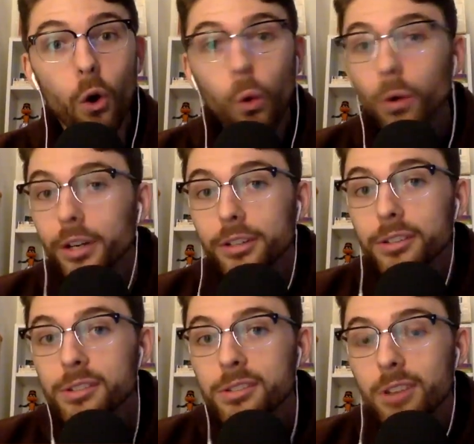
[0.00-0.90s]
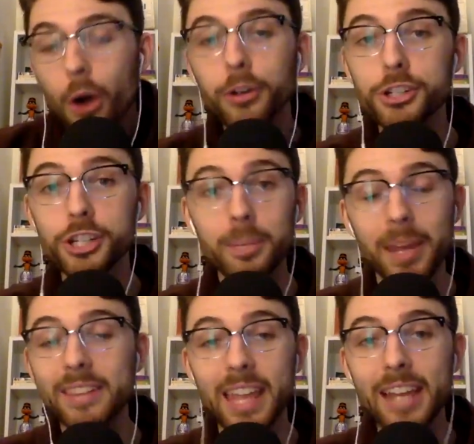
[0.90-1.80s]
Orioles ownership
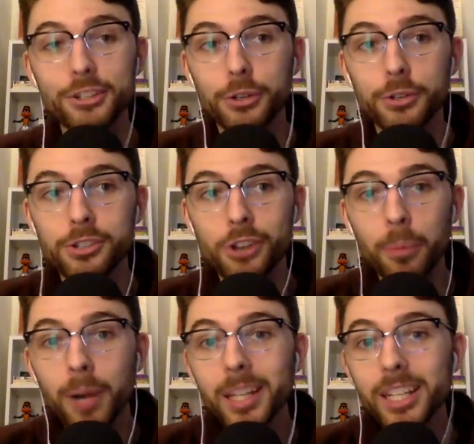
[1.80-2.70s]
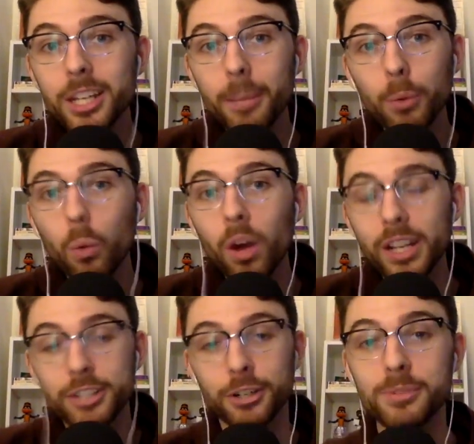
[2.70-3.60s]
and the Angeloses are probably number one
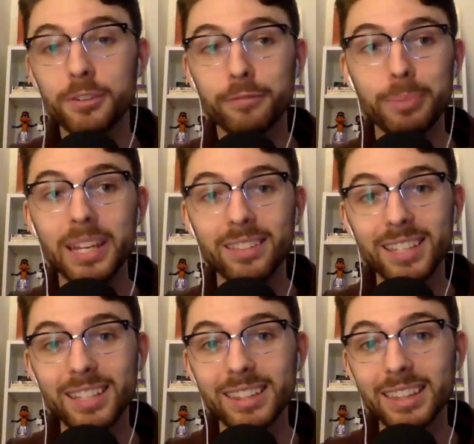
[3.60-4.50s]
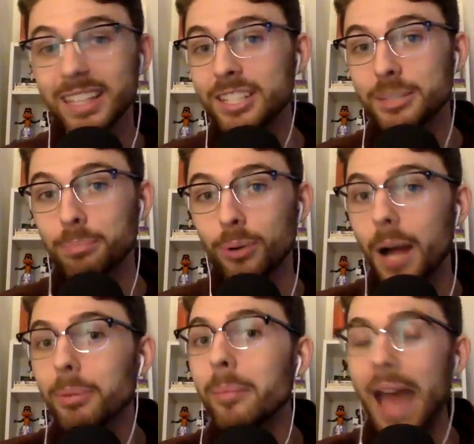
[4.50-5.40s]
in terms of being the least
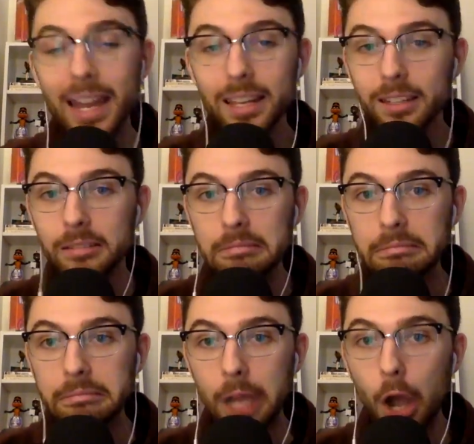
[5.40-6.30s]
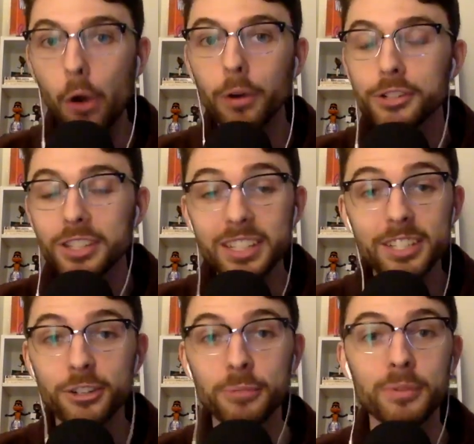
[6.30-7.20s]
problematic owners, at least
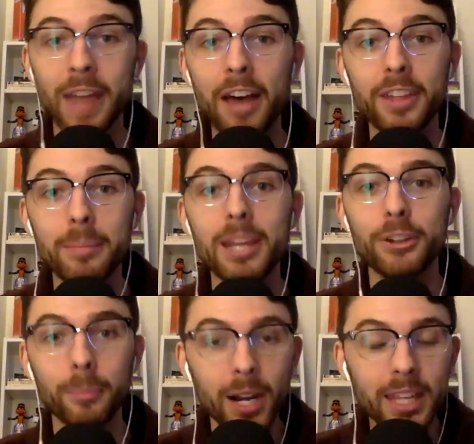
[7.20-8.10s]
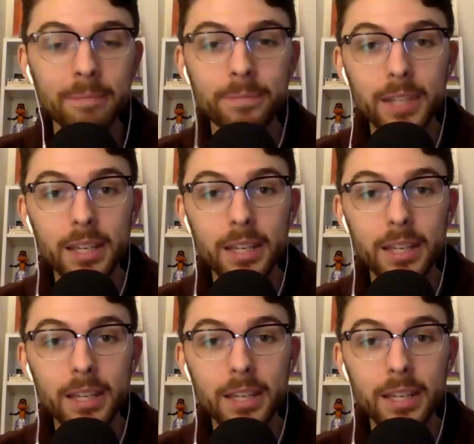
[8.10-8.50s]
in terms of how they made their money.